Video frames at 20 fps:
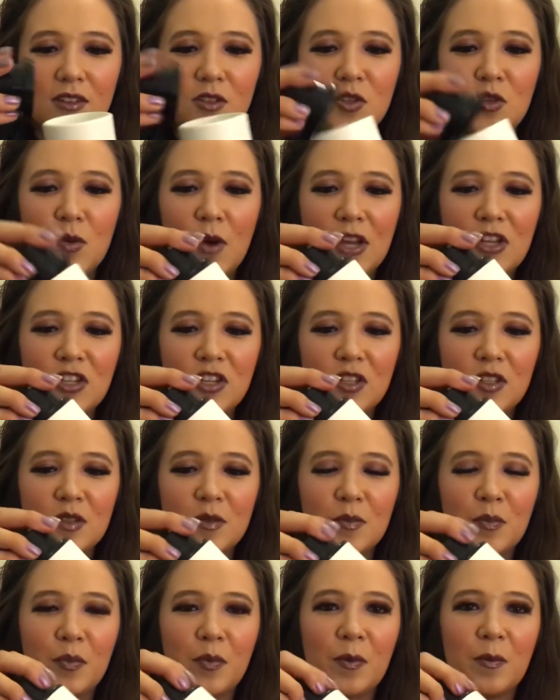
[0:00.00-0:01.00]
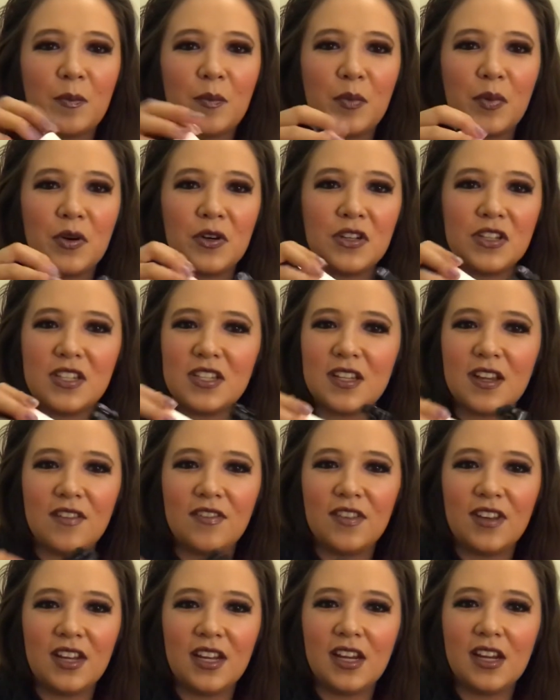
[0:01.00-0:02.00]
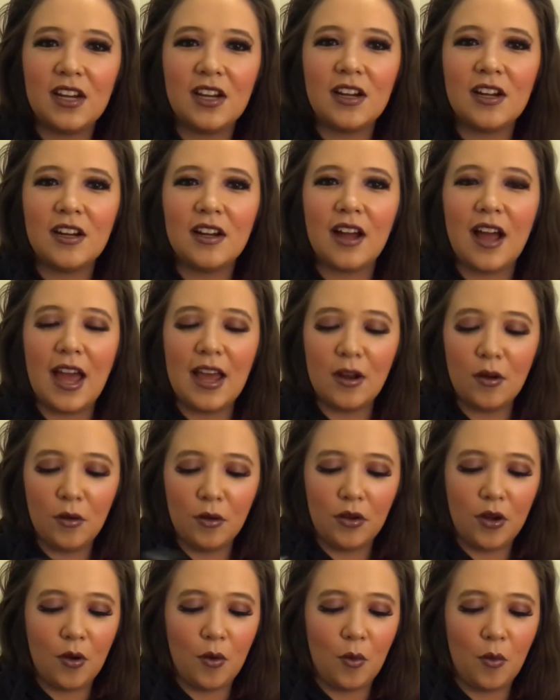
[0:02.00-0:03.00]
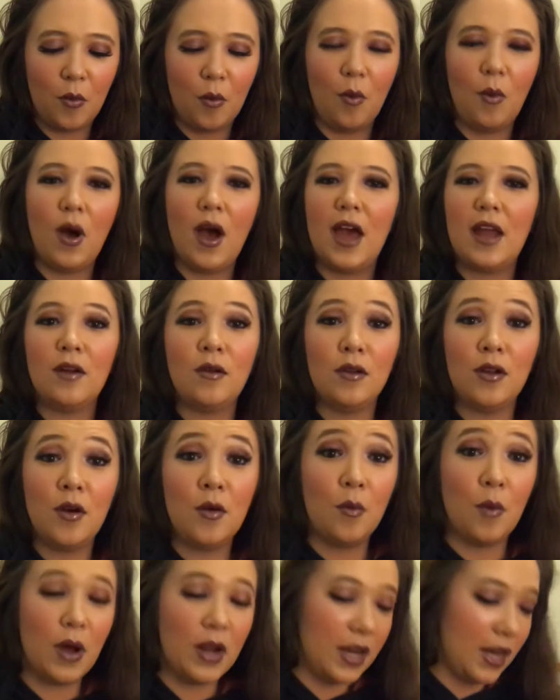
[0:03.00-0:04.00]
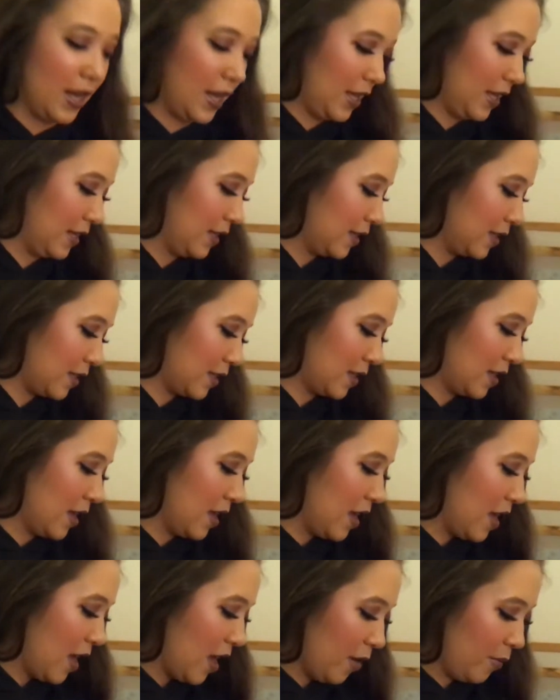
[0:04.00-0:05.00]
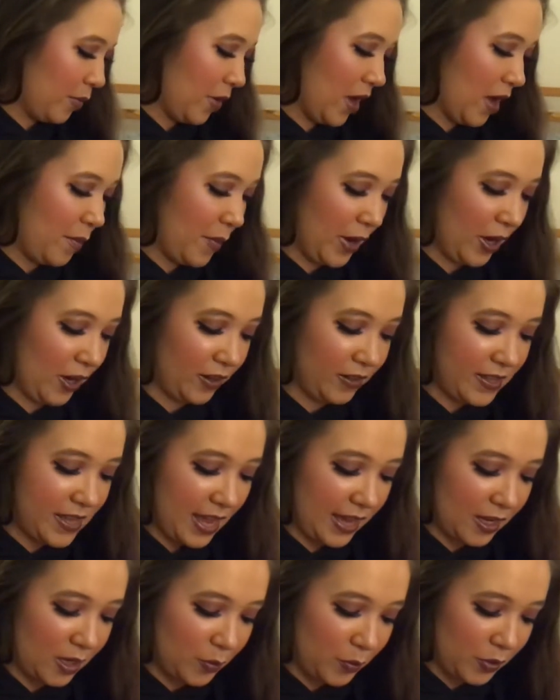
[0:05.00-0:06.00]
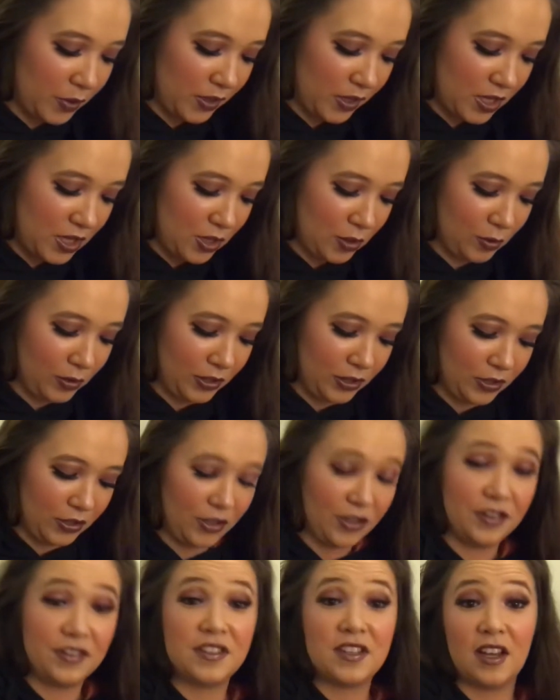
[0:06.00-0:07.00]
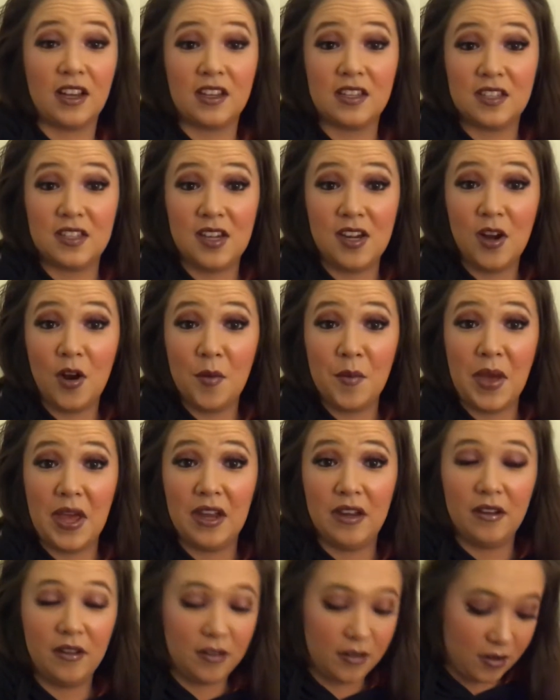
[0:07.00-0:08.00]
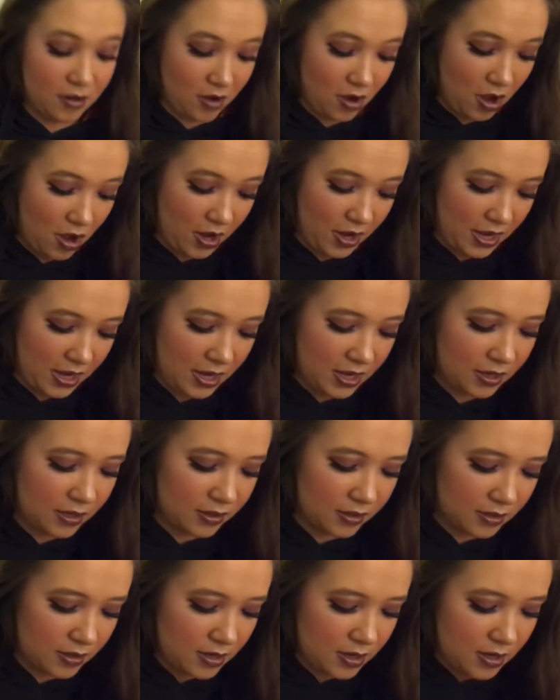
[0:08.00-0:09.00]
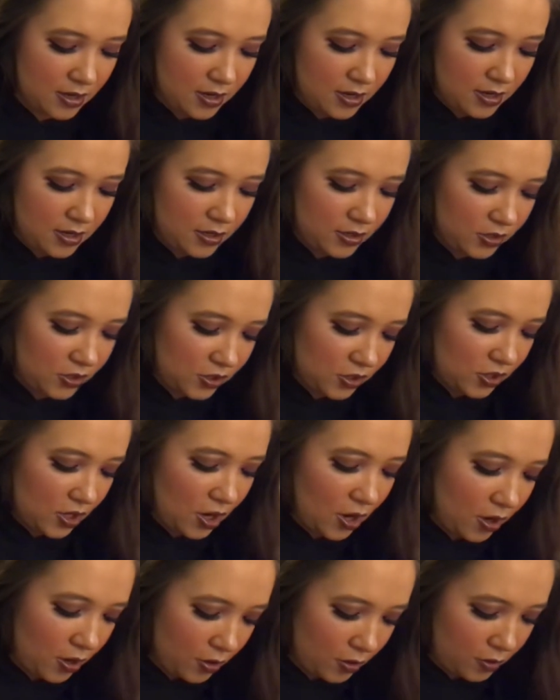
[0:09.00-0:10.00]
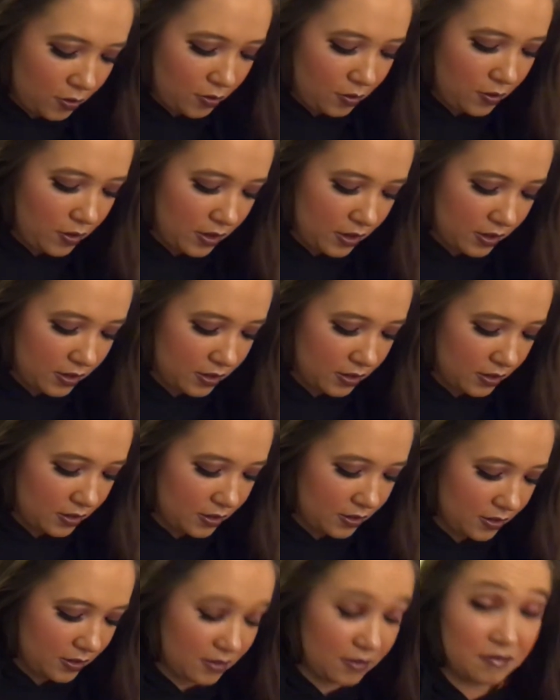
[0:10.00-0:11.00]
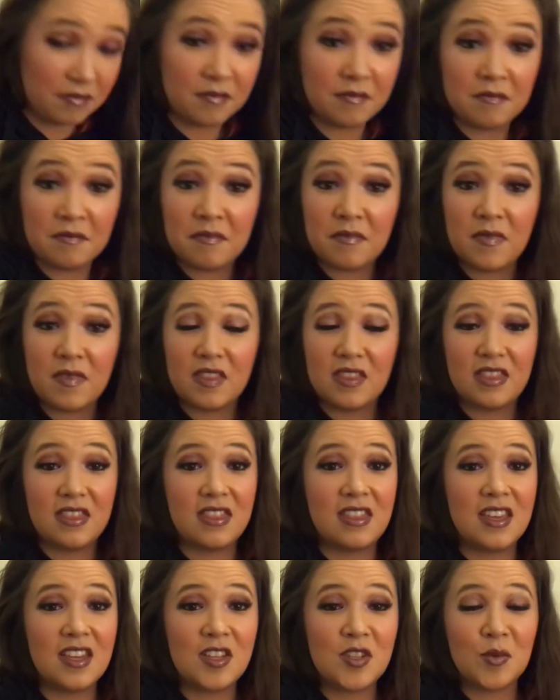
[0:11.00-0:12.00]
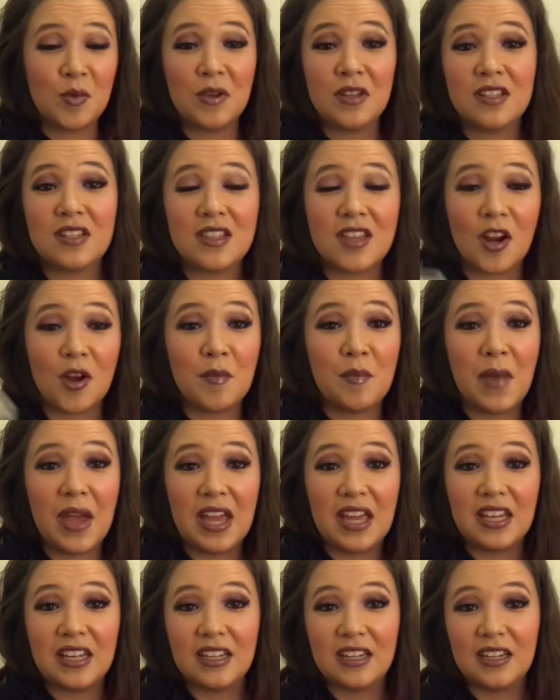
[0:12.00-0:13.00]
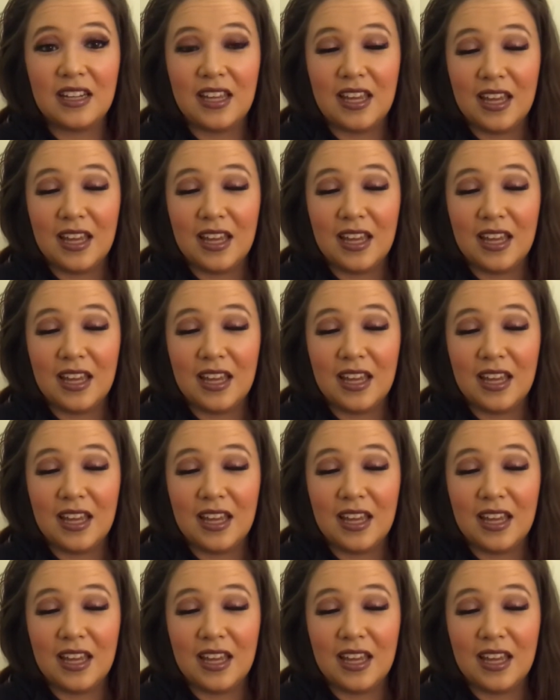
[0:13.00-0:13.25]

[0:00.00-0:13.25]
do I just put stuff in here? I don't know what it is, but apparently I can put cute little tuxedo men on it. So this was their main